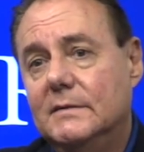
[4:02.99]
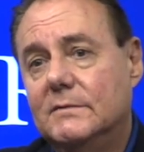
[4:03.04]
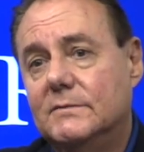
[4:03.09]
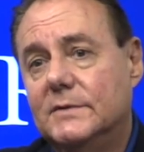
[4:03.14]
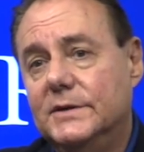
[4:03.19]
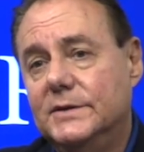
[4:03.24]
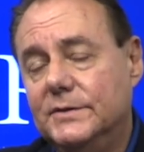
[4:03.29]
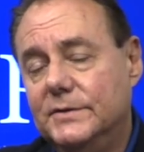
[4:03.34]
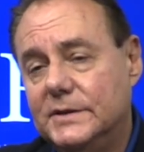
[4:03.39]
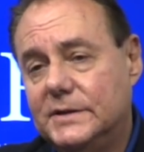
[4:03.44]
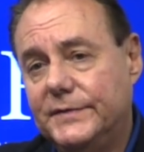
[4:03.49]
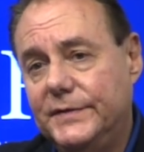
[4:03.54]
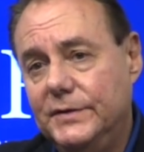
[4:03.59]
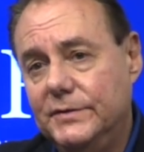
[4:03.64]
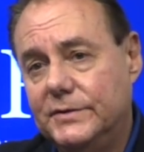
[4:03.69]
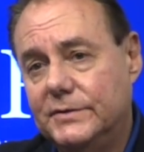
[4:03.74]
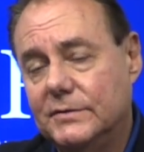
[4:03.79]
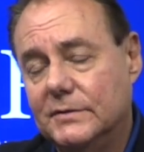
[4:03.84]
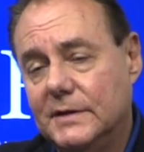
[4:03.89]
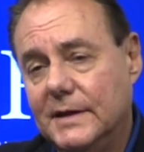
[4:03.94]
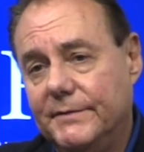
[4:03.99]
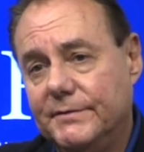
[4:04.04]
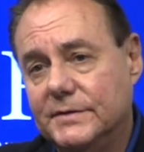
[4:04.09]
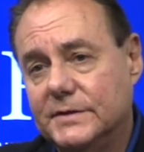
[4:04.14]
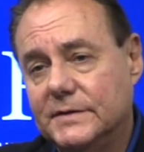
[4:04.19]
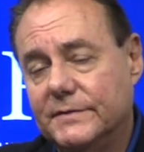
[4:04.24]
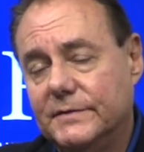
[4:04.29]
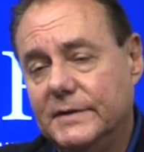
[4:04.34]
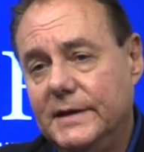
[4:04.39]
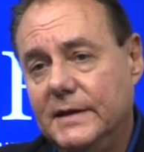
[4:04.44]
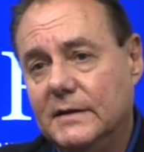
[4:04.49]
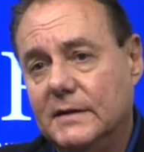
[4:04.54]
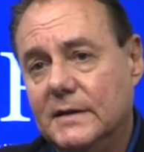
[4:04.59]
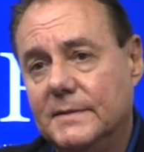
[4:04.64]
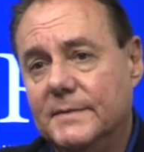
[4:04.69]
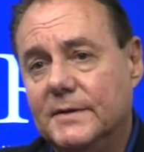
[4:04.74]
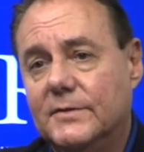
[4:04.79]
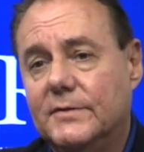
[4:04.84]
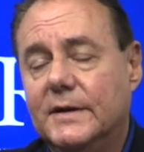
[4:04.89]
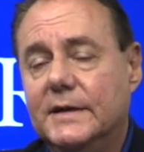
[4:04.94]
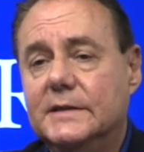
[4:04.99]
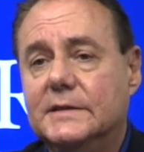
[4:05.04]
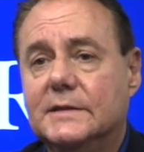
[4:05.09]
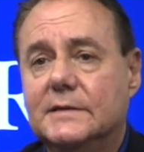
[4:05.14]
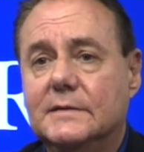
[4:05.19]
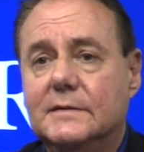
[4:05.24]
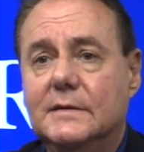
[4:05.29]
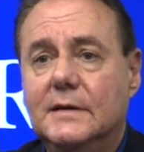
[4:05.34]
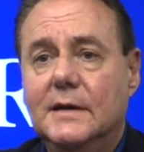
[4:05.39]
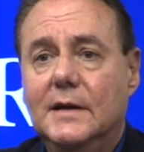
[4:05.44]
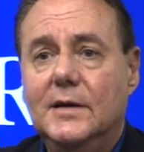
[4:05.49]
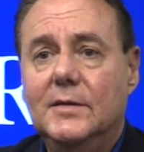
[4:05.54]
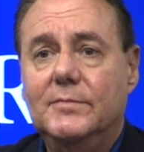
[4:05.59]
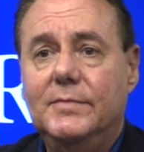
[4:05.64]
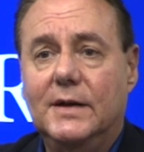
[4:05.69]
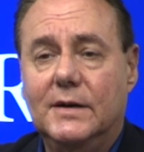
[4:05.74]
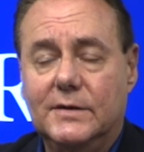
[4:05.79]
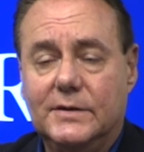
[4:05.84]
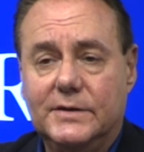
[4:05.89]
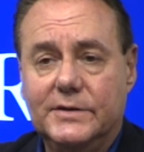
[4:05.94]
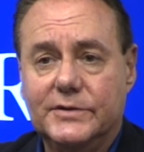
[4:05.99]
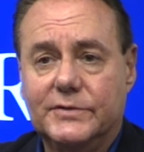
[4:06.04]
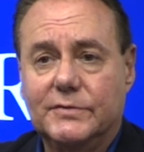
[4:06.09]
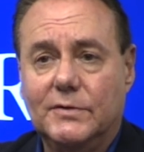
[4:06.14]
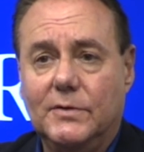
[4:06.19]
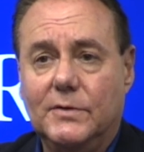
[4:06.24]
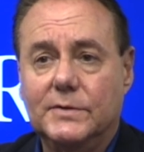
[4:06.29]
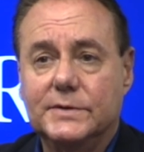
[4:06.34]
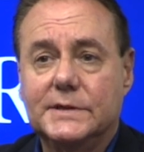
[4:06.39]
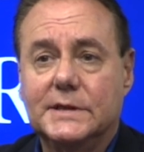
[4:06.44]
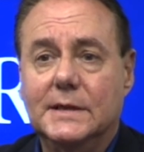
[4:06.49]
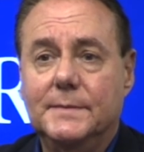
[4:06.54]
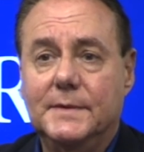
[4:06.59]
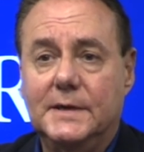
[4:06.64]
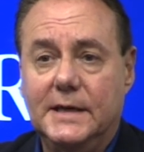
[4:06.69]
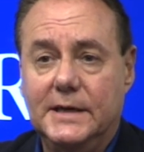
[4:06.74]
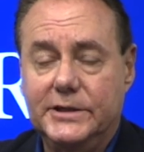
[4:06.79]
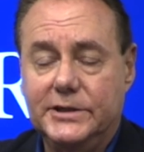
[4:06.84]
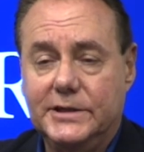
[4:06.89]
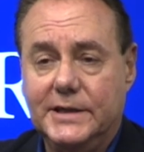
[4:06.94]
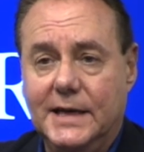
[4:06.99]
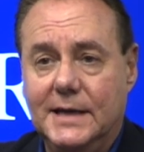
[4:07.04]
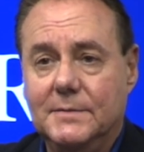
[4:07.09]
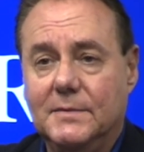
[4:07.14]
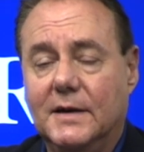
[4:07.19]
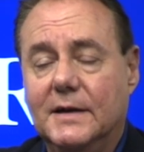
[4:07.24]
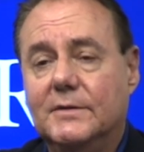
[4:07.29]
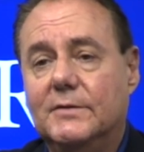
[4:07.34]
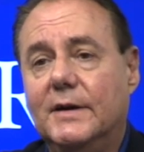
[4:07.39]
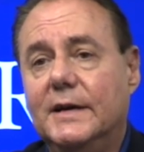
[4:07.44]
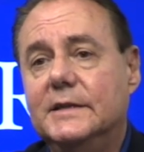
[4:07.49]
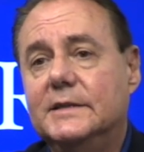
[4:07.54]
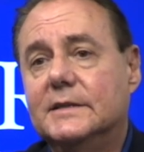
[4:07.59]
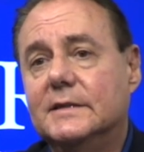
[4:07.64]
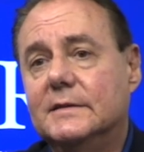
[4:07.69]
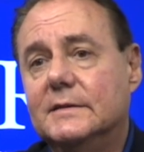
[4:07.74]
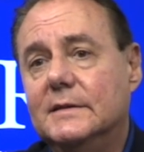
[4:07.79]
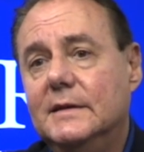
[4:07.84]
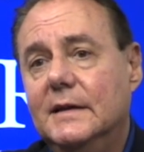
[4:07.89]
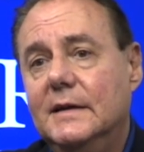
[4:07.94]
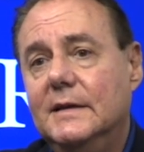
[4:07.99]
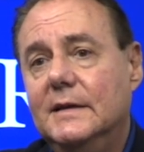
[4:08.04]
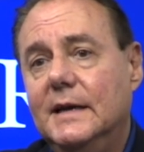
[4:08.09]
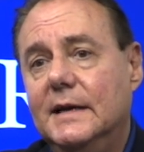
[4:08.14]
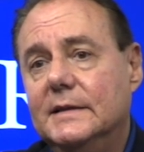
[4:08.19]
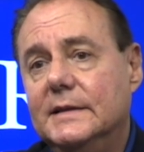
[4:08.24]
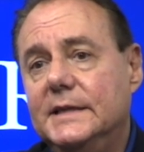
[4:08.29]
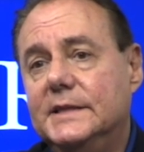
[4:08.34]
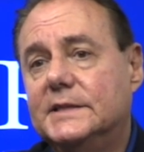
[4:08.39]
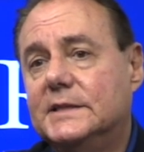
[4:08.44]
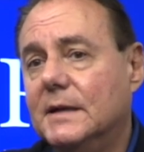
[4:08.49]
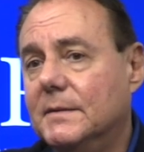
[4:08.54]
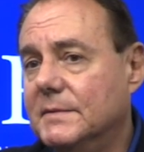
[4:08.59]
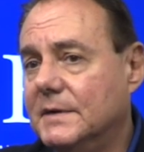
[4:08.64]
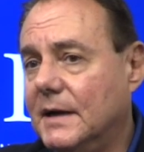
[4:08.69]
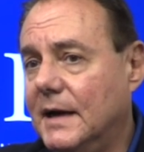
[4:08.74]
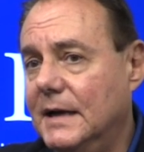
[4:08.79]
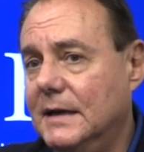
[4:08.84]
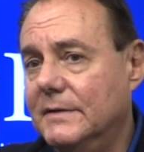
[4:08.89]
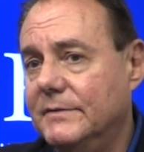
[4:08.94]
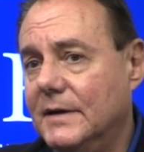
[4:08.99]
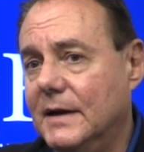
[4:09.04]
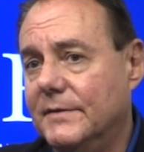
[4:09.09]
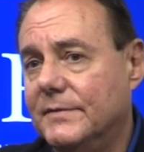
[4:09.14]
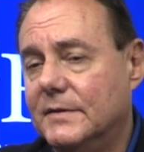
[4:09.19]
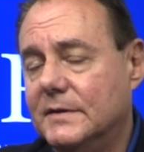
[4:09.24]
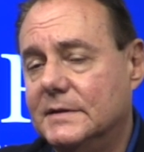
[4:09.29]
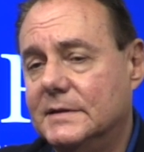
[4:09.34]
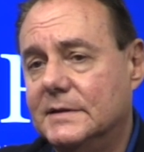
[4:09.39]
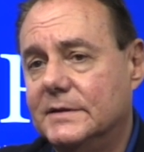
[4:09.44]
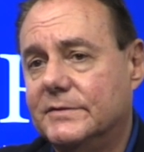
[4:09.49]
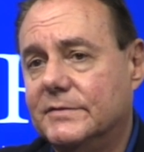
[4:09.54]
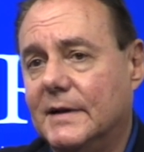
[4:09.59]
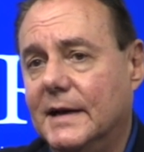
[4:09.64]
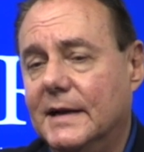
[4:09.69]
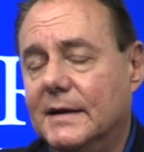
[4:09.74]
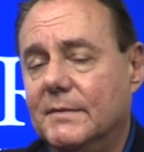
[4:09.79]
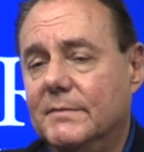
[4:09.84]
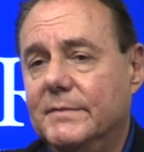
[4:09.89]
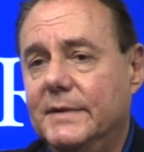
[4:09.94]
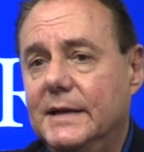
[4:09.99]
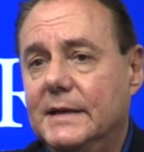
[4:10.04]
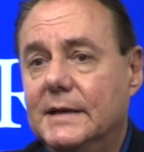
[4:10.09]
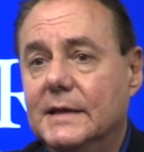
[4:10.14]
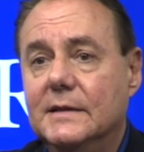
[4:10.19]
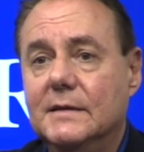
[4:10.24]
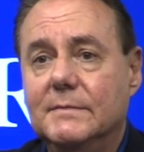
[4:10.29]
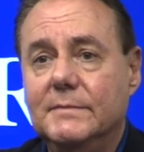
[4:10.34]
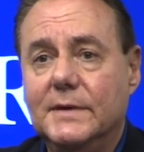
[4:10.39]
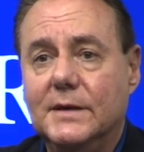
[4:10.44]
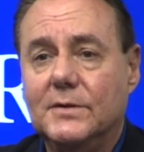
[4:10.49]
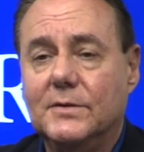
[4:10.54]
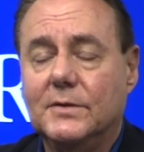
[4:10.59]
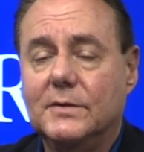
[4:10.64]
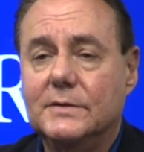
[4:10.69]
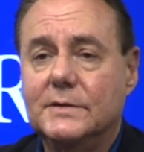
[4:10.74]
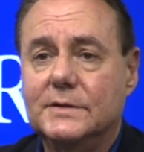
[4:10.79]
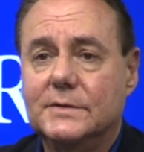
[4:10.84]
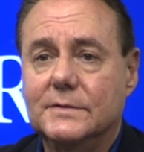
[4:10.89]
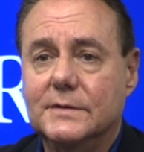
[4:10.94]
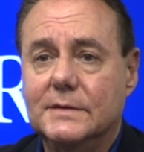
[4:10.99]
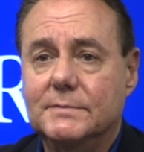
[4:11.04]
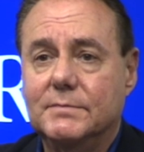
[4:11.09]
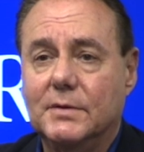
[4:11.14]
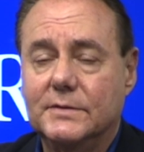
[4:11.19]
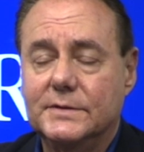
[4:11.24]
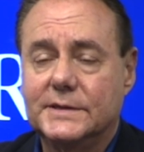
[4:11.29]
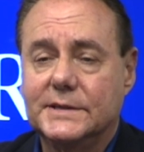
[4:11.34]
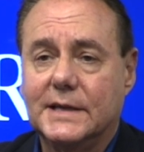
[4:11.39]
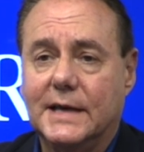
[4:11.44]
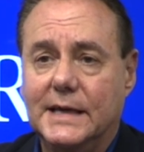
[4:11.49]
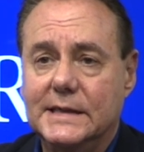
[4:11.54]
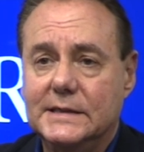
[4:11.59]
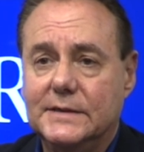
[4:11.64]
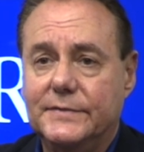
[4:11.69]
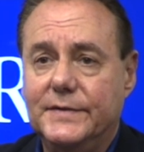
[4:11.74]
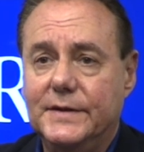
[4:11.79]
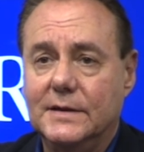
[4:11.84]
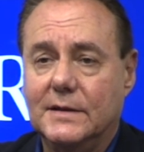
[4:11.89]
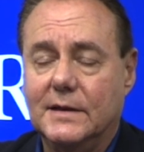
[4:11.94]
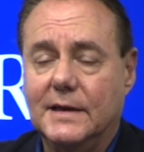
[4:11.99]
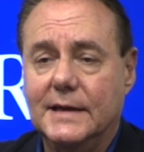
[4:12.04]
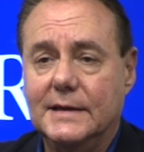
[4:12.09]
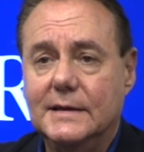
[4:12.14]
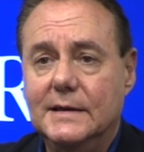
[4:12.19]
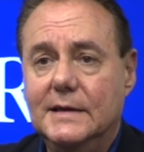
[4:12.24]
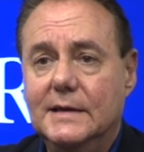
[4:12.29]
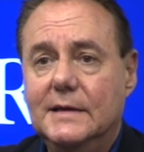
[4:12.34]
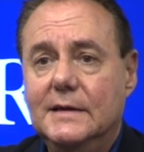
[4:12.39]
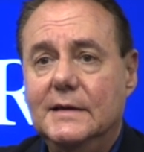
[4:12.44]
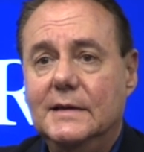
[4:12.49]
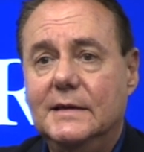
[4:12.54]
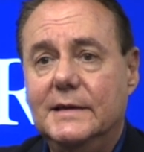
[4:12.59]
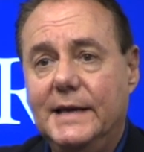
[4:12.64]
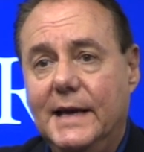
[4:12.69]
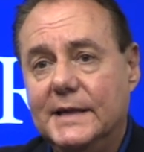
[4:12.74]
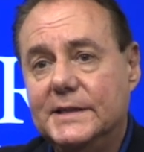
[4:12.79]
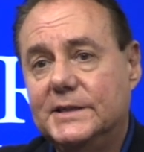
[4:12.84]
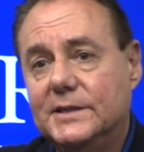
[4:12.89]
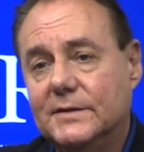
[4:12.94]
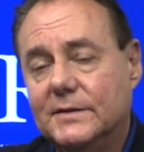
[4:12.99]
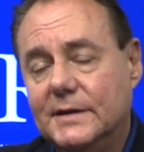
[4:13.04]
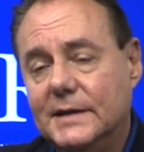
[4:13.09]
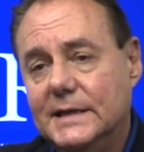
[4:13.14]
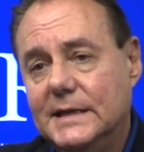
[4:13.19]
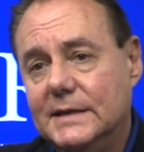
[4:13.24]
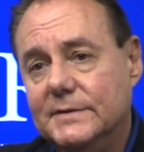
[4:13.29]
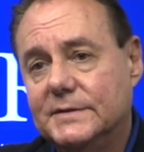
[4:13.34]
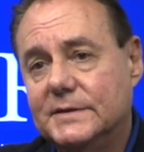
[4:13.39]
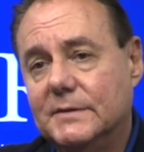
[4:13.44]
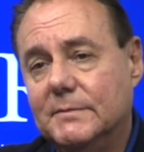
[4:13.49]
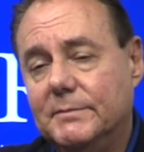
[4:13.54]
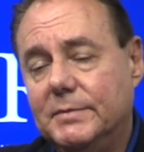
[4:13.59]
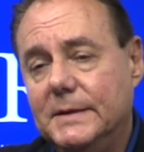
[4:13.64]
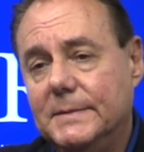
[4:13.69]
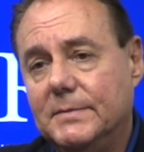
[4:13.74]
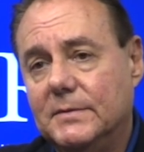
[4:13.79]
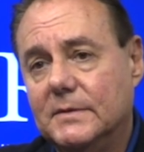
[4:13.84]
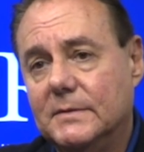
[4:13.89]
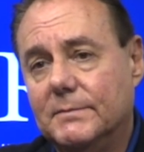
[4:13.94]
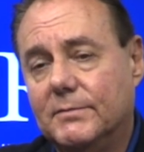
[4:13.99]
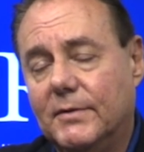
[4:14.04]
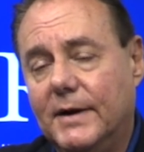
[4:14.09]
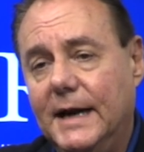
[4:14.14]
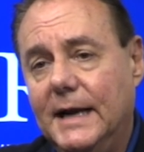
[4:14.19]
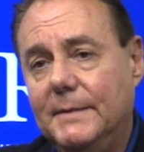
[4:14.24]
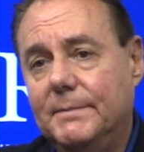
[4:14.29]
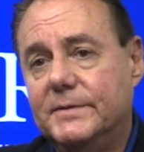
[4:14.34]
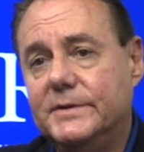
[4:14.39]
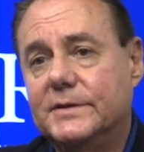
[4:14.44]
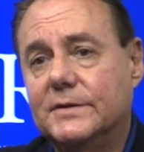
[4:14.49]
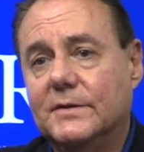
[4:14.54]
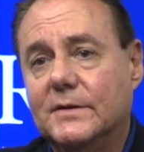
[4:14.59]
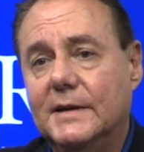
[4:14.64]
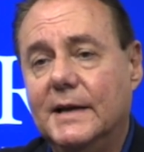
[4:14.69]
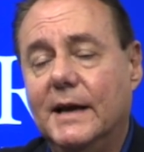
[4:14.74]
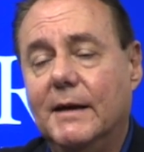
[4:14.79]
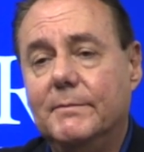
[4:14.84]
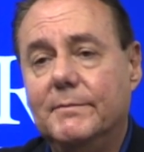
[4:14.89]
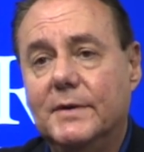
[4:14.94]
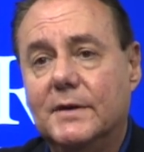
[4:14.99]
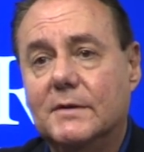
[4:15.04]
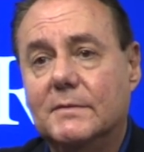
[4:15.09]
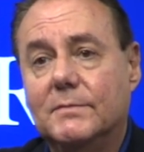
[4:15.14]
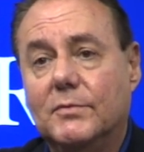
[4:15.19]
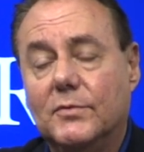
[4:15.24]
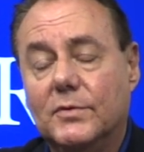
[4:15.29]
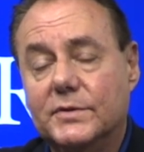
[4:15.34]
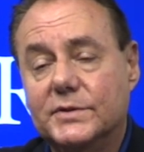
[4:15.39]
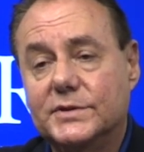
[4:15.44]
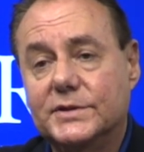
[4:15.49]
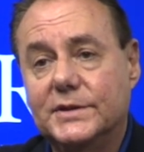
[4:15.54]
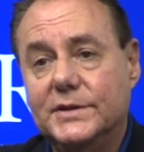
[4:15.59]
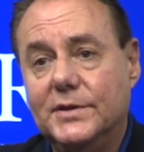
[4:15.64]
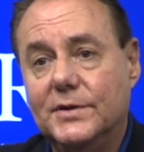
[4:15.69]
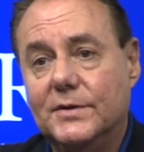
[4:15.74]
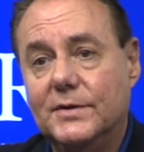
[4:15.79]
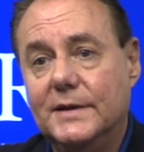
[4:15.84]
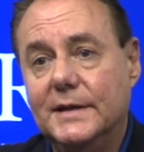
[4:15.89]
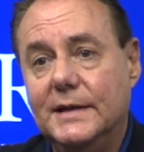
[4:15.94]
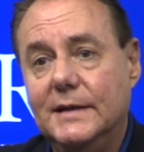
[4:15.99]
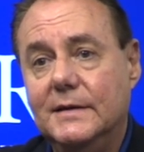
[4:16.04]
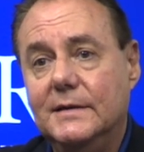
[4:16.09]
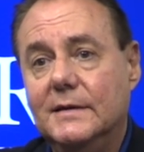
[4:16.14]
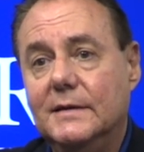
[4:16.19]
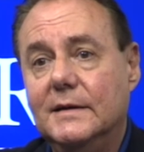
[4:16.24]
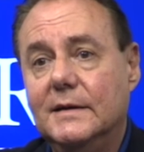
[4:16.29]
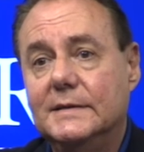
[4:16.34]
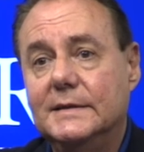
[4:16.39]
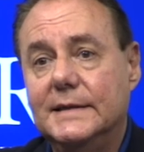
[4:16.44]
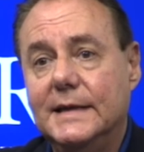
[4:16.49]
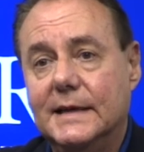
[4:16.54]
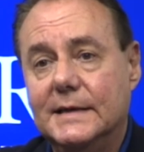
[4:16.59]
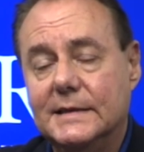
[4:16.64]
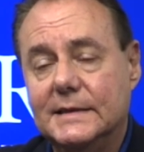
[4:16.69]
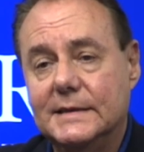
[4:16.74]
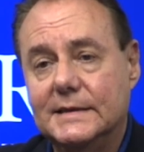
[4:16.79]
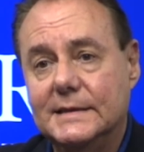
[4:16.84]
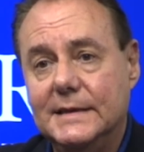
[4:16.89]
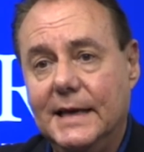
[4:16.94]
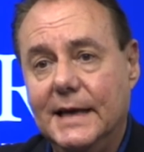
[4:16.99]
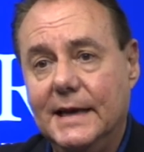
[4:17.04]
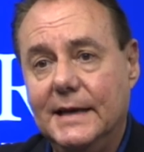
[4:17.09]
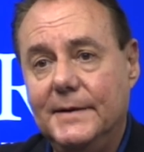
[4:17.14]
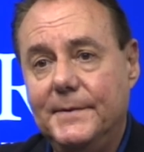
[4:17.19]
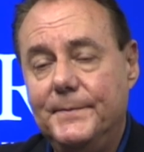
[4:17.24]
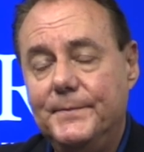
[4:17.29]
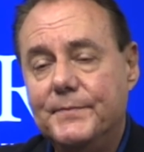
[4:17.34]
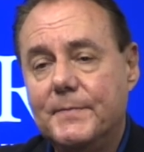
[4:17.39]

reduce future levels of legal immigration, better controls, eliminate chain migration, at least some kind of effort to try to meet in the middle so that both sides feel like, yes, you're going to give some people a break, but you're going to have better border security at the end of the day.